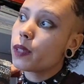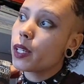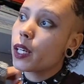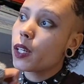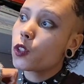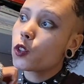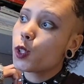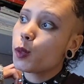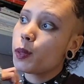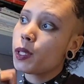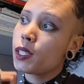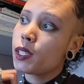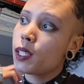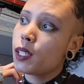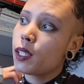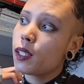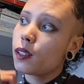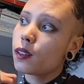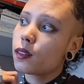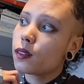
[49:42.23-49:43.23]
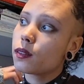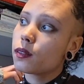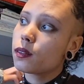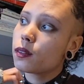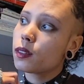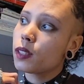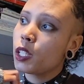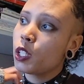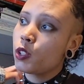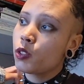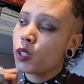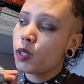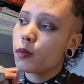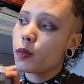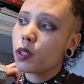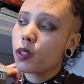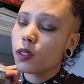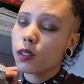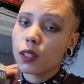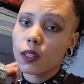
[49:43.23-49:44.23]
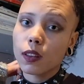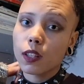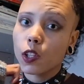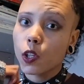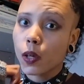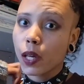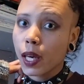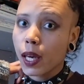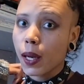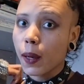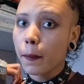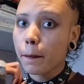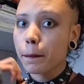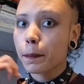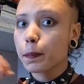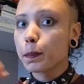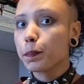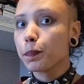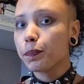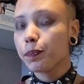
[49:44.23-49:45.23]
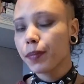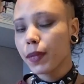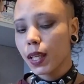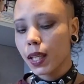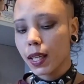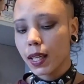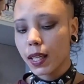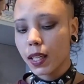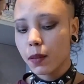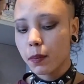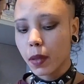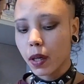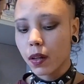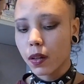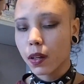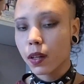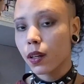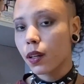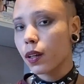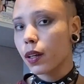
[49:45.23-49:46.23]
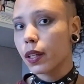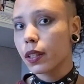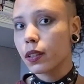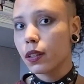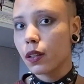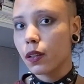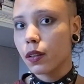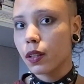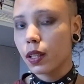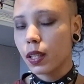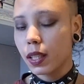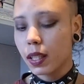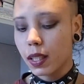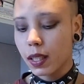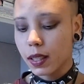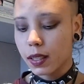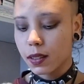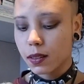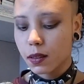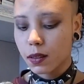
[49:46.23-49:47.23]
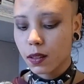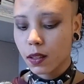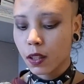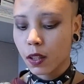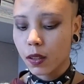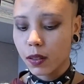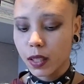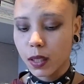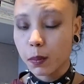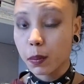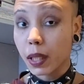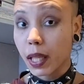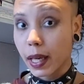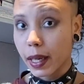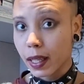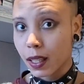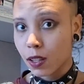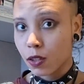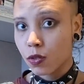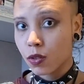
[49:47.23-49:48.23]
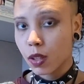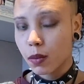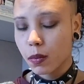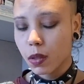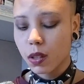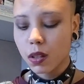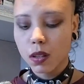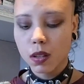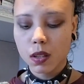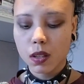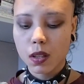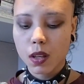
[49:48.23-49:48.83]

LGBT History Month in the UK. In America, I know that it is currently Black History Month.